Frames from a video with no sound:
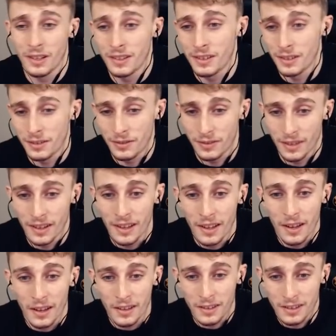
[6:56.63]
fuck?
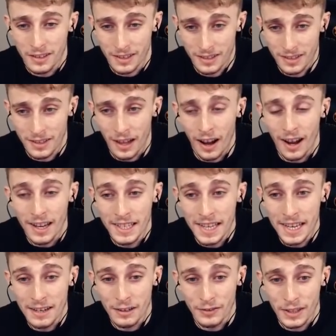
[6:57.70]
Just the
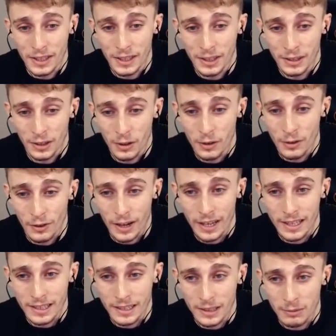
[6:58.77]
idea of this is so crazy
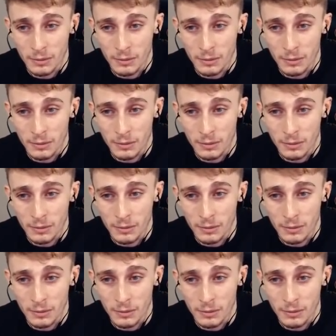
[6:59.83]
to me,